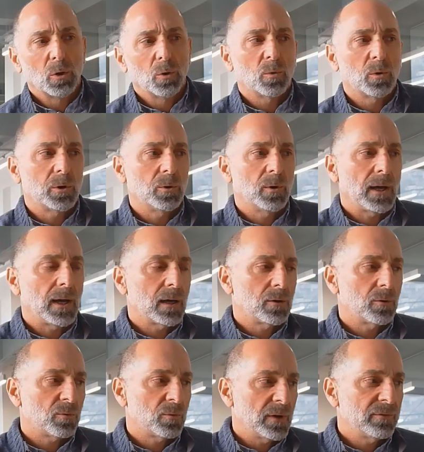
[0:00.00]
where you
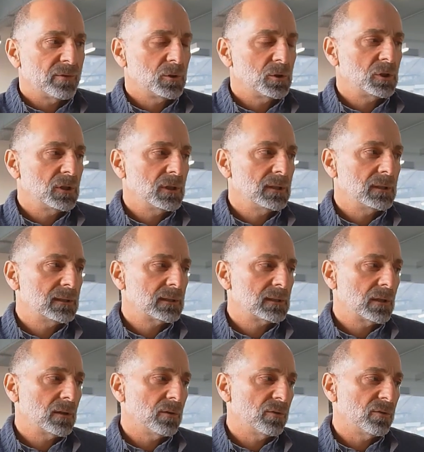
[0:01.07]
had refugees
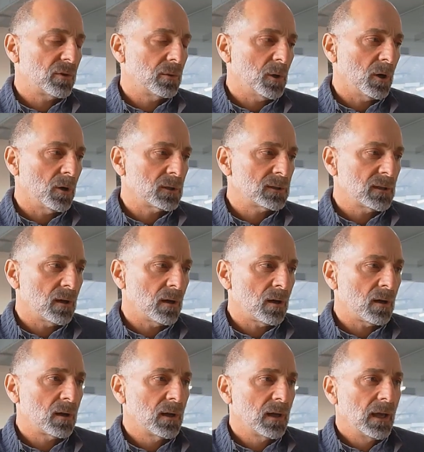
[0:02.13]
from
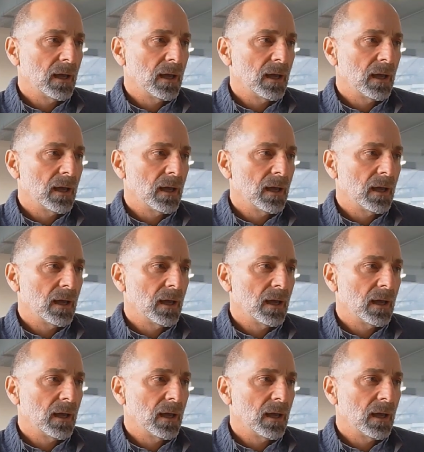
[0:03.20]
Artsakh